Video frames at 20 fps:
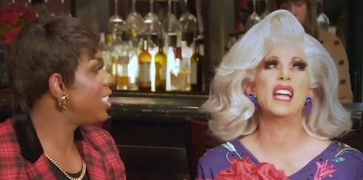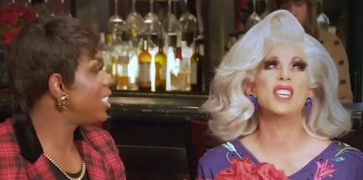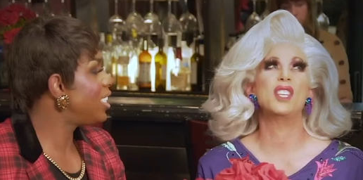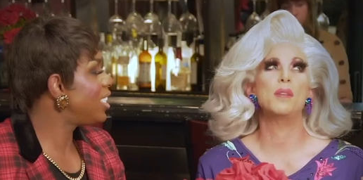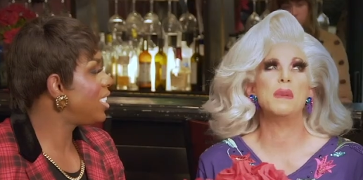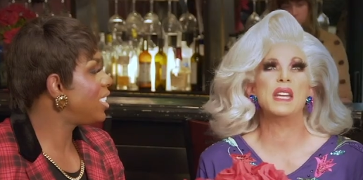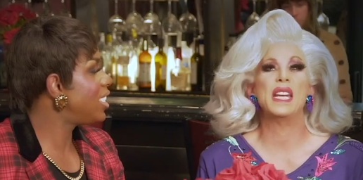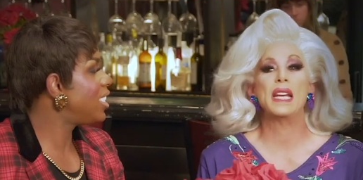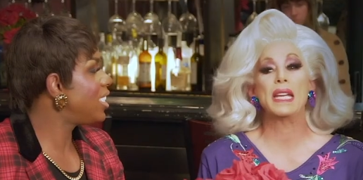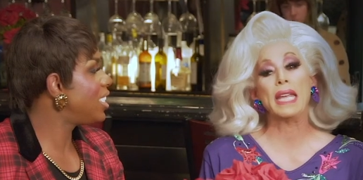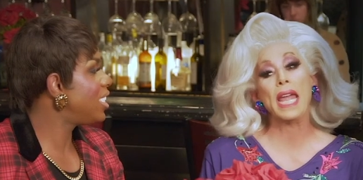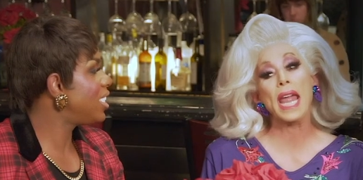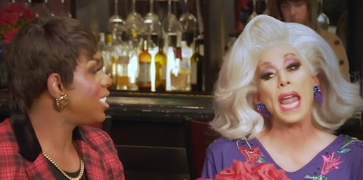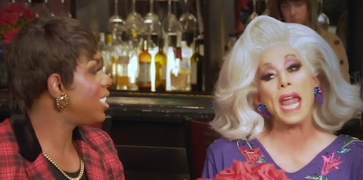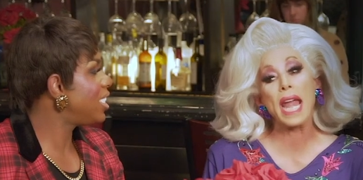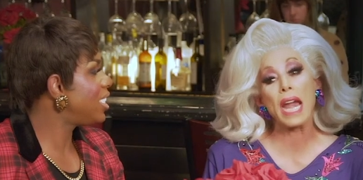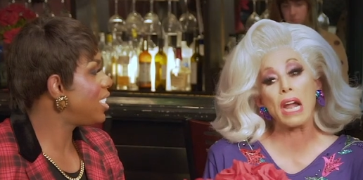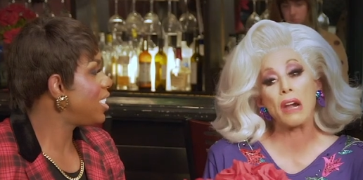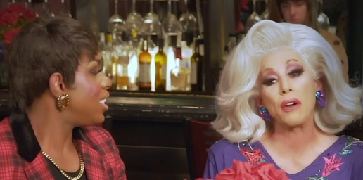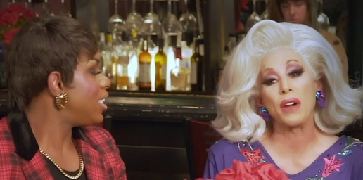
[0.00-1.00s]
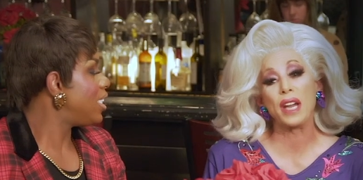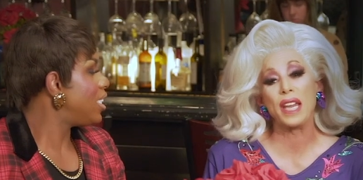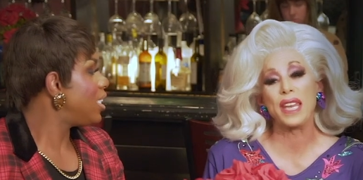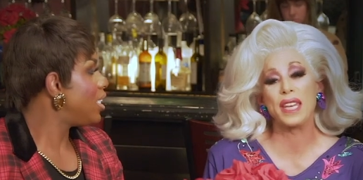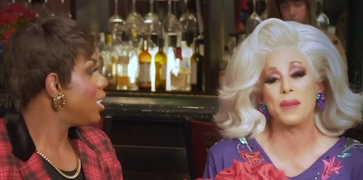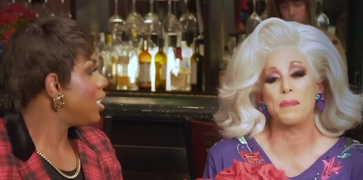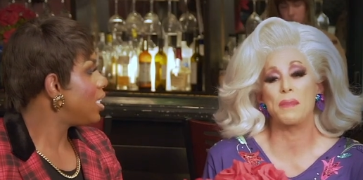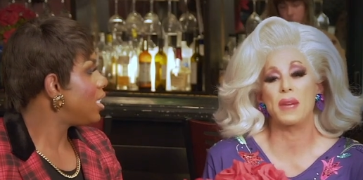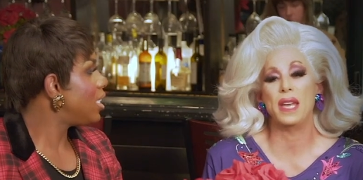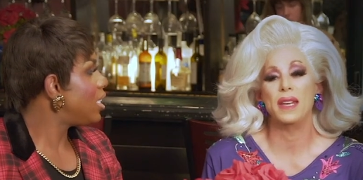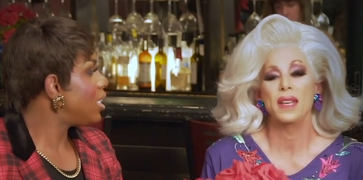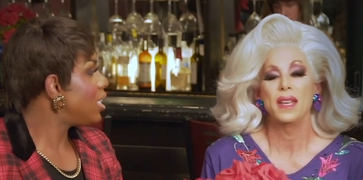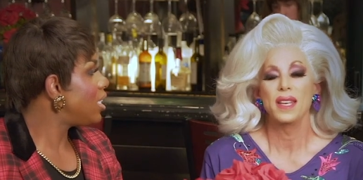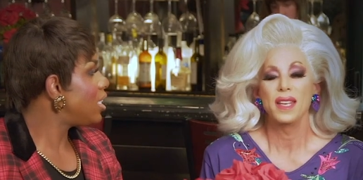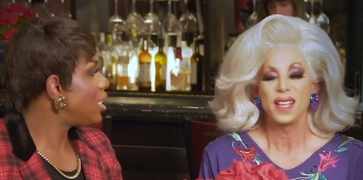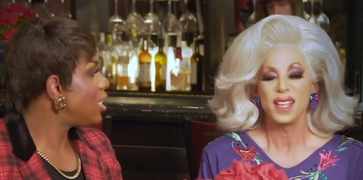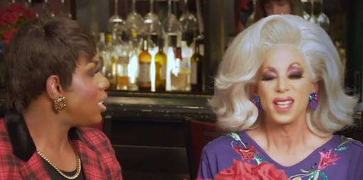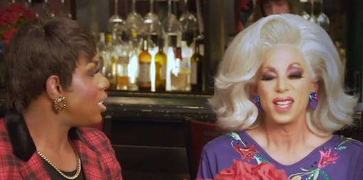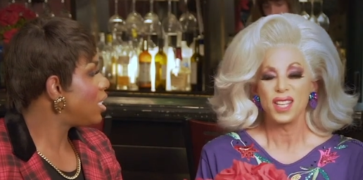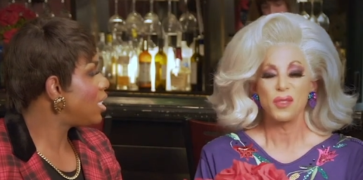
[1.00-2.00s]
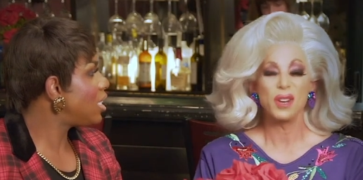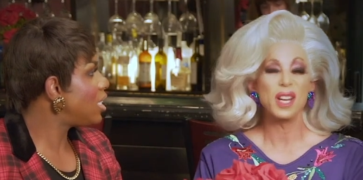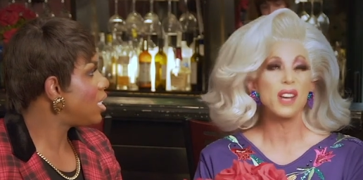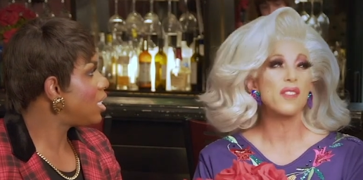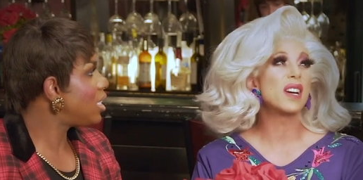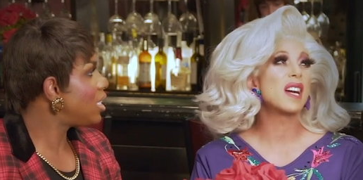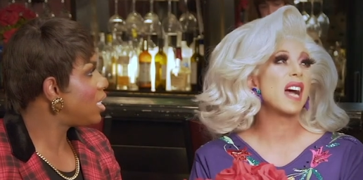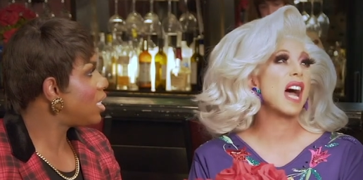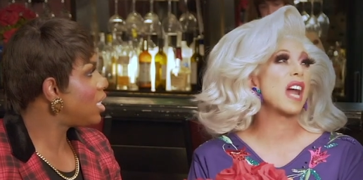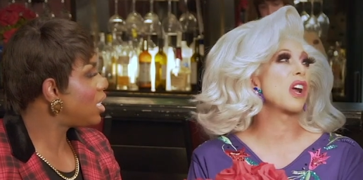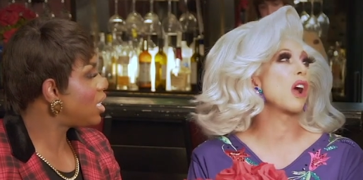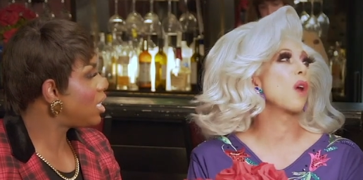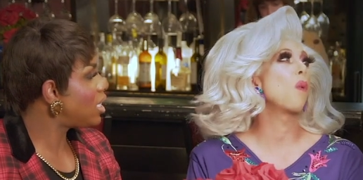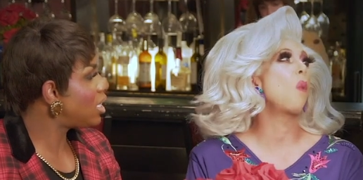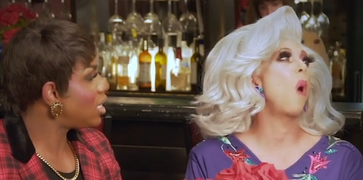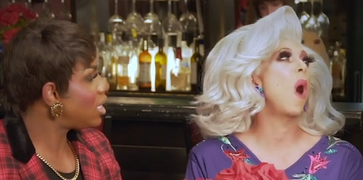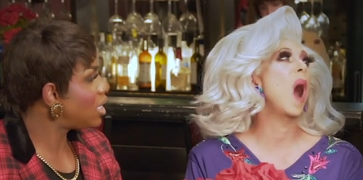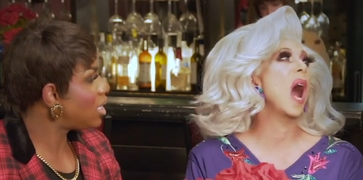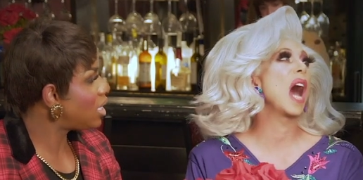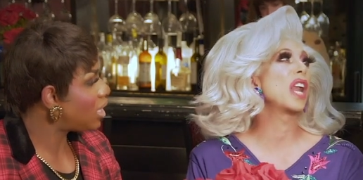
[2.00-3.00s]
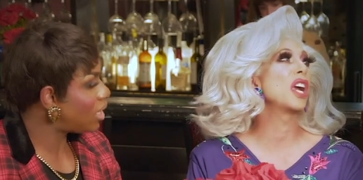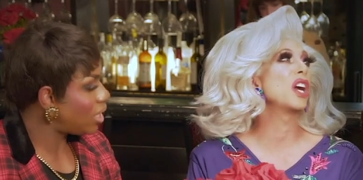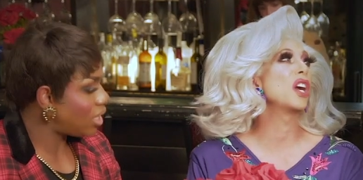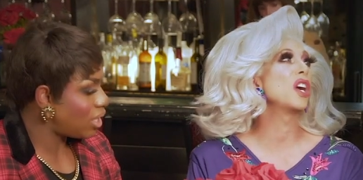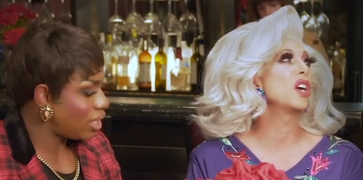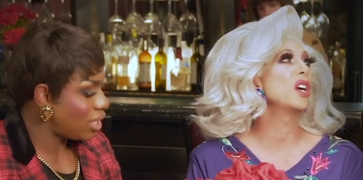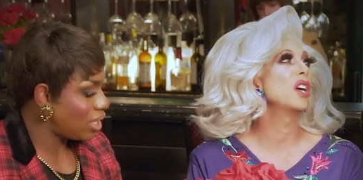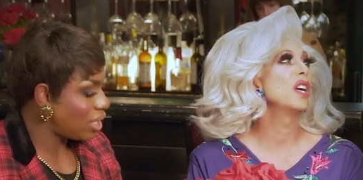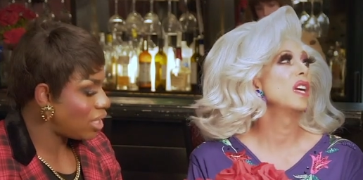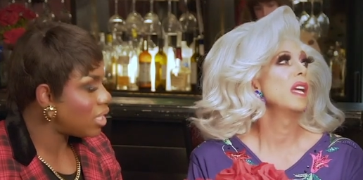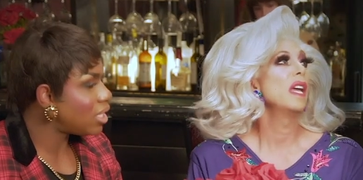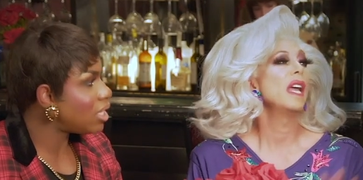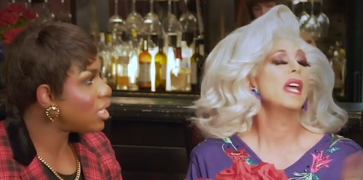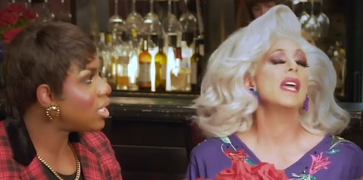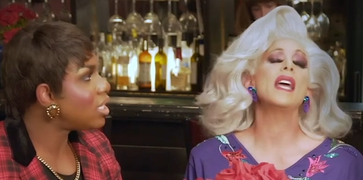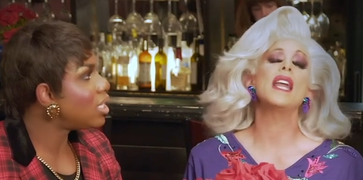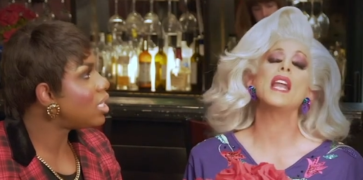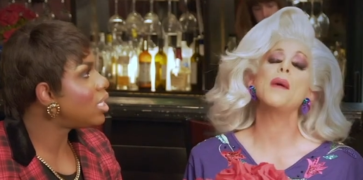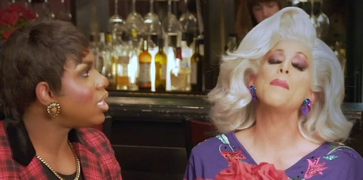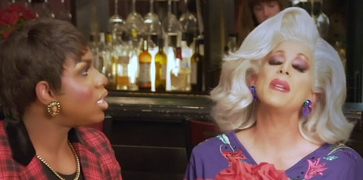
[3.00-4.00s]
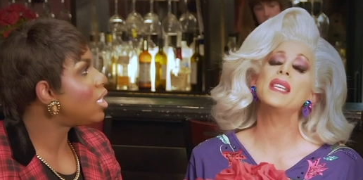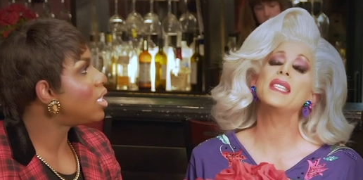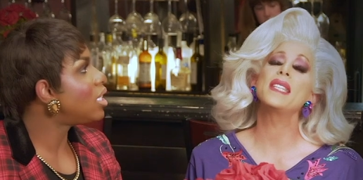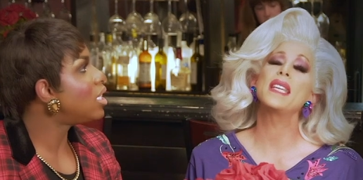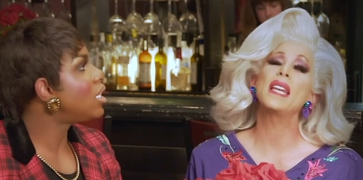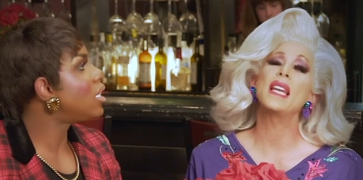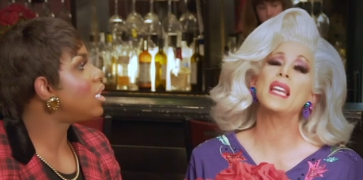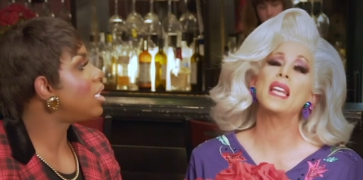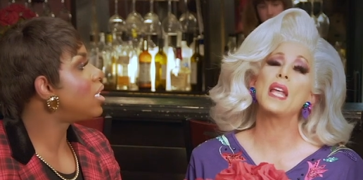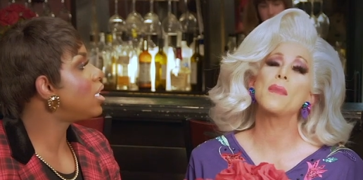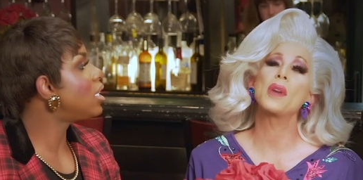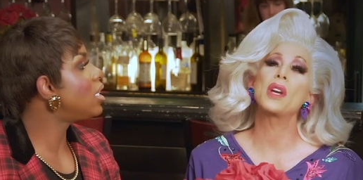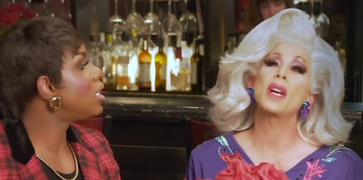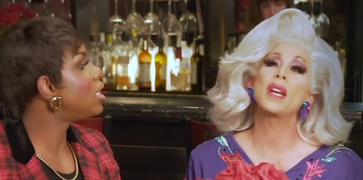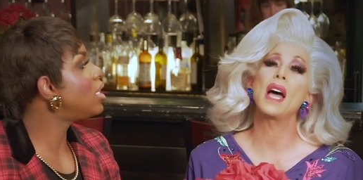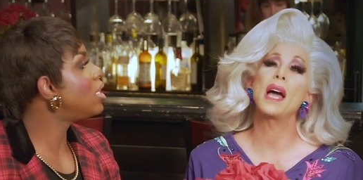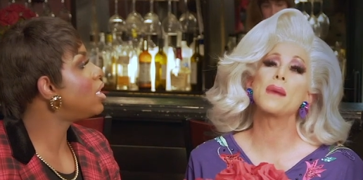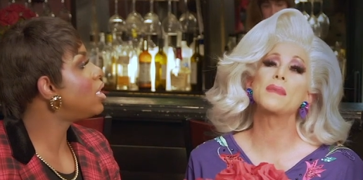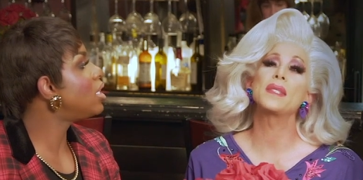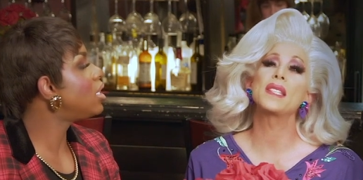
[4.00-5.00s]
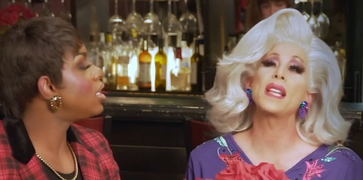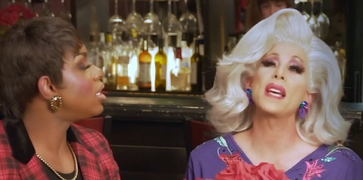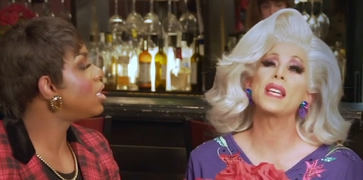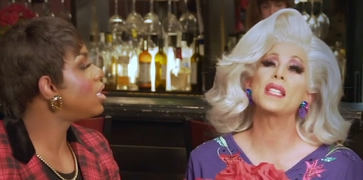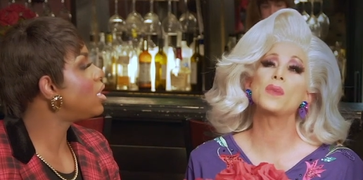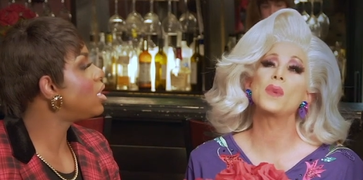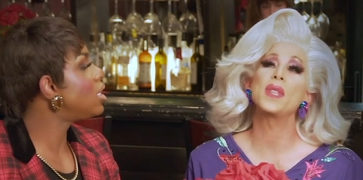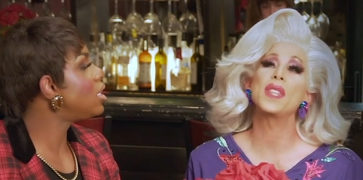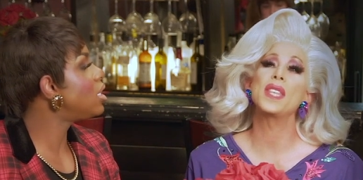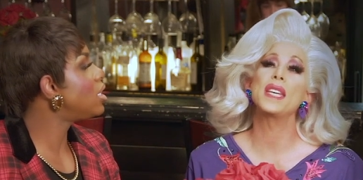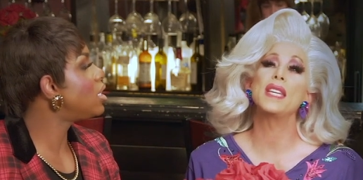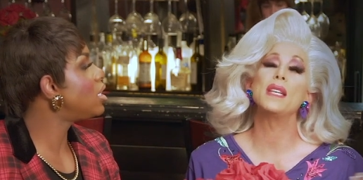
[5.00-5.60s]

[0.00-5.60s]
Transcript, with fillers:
Speaker 1: not to be a Karen, but we never got our water. And could I please get a lemon or lime slice with